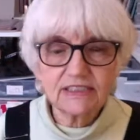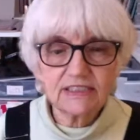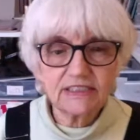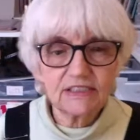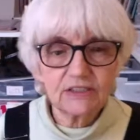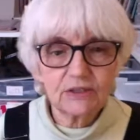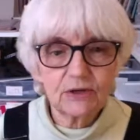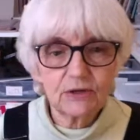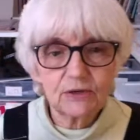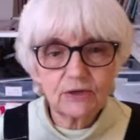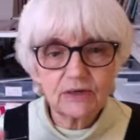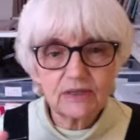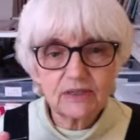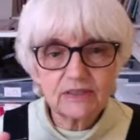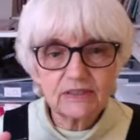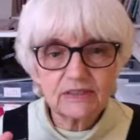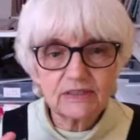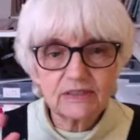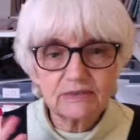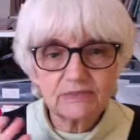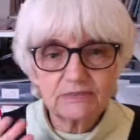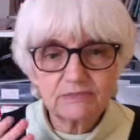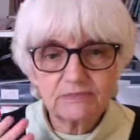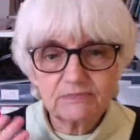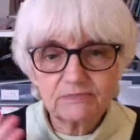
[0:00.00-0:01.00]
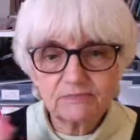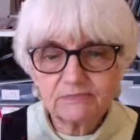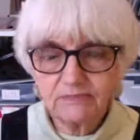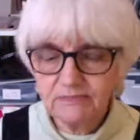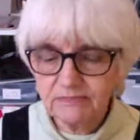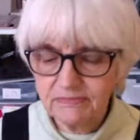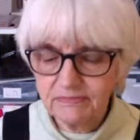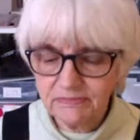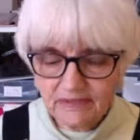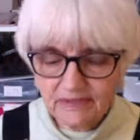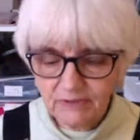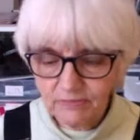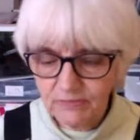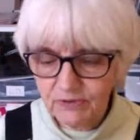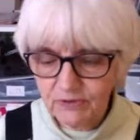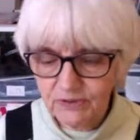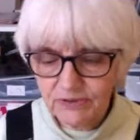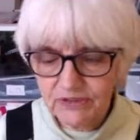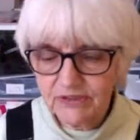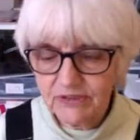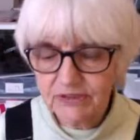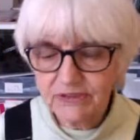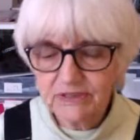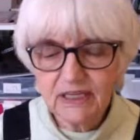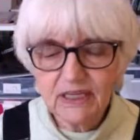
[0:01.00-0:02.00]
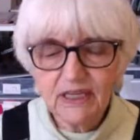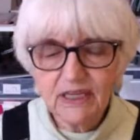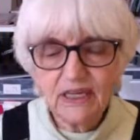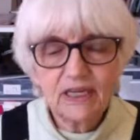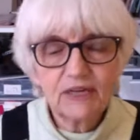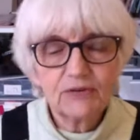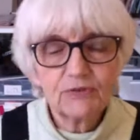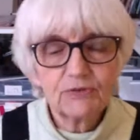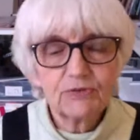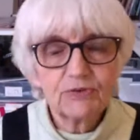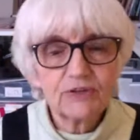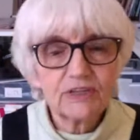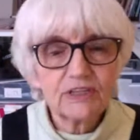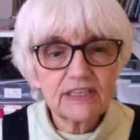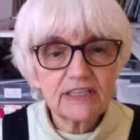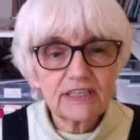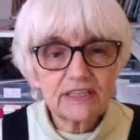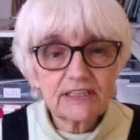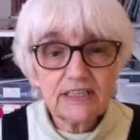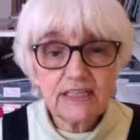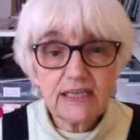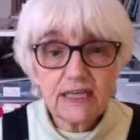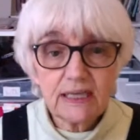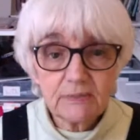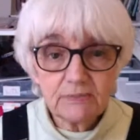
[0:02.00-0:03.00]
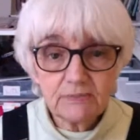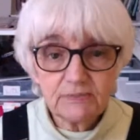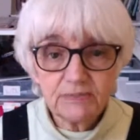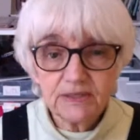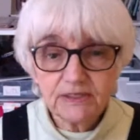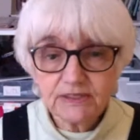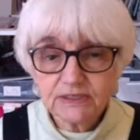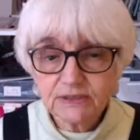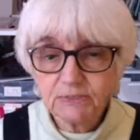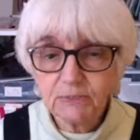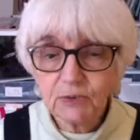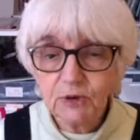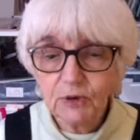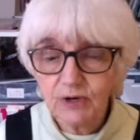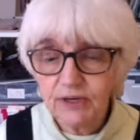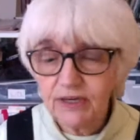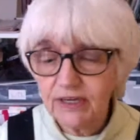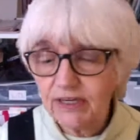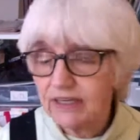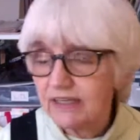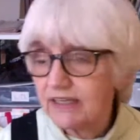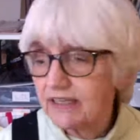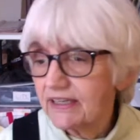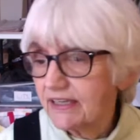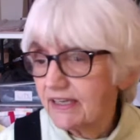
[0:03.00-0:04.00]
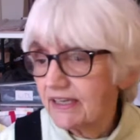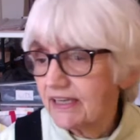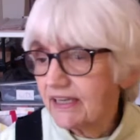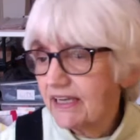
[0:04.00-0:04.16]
So the, it was really deep this morning.